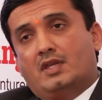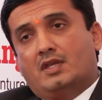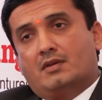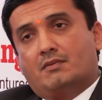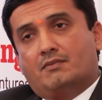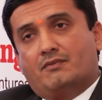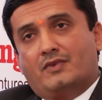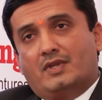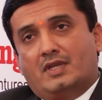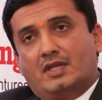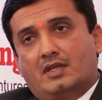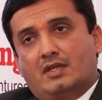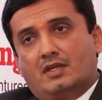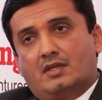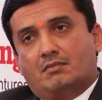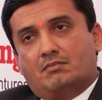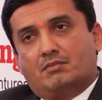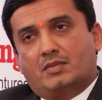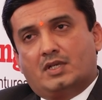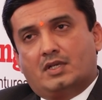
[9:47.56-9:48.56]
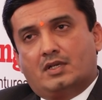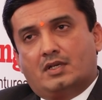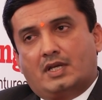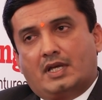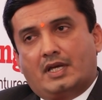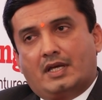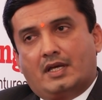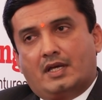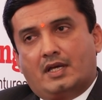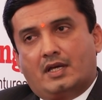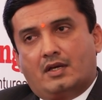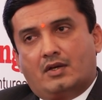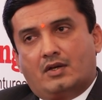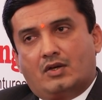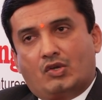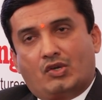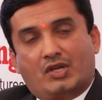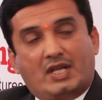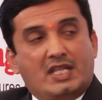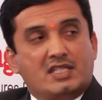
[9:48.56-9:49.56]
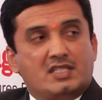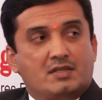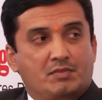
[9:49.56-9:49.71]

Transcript: we uh, uh organize a